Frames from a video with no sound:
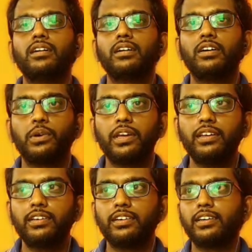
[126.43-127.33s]

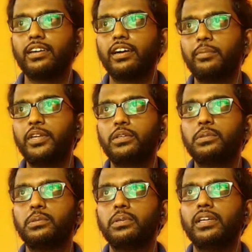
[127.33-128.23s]
I'm
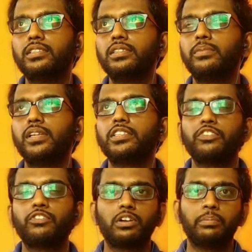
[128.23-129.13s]
into hill
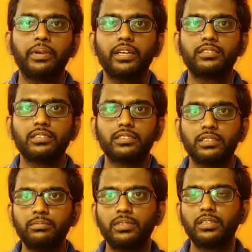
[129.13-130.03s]
simulation for a brake
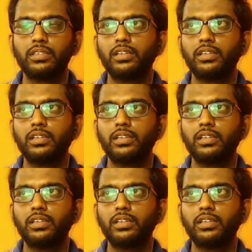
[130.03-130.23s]
system.